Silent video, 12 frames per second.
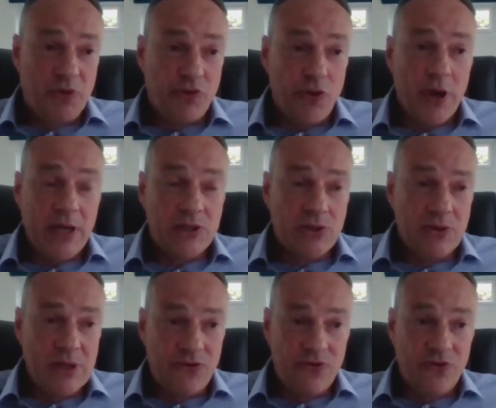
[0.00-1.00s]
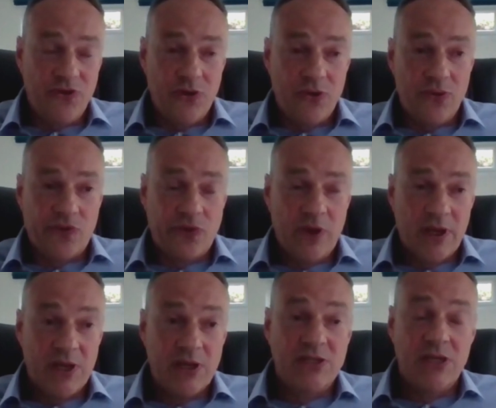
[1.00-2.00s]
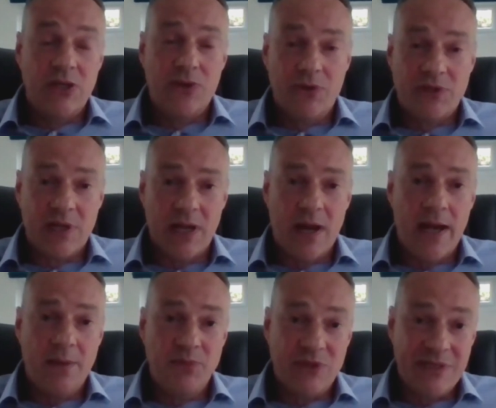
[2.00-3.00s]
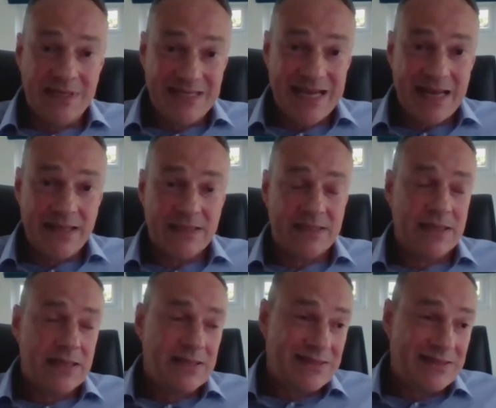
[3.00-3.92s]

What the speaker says: Trying to introduce continuous climbs and descents.